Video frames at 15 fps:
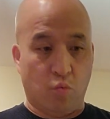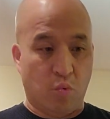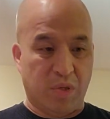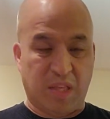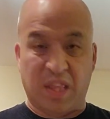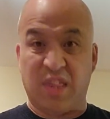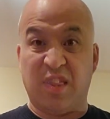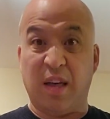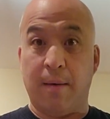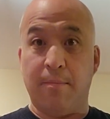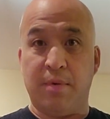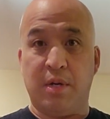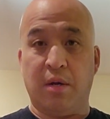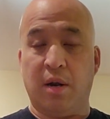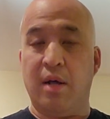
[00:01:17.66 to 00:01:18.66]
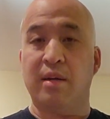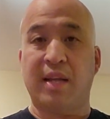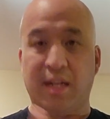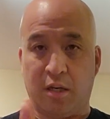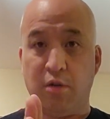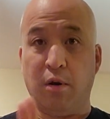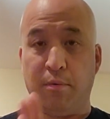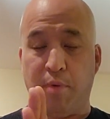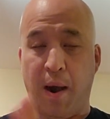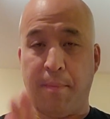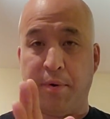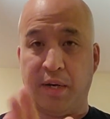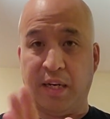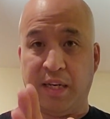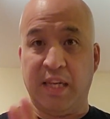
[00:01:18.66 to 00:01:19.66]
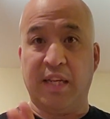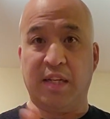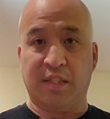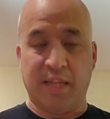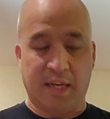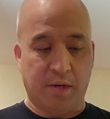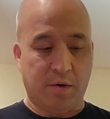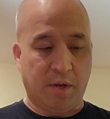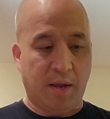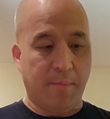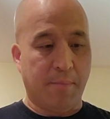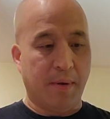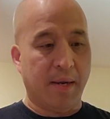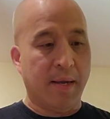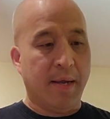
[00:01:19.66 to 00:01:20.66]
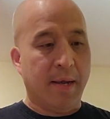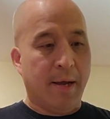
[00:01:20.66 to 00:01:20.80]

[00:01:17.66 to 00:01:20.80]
with the thumb here. I'll get to the proper technique in a second, okay? But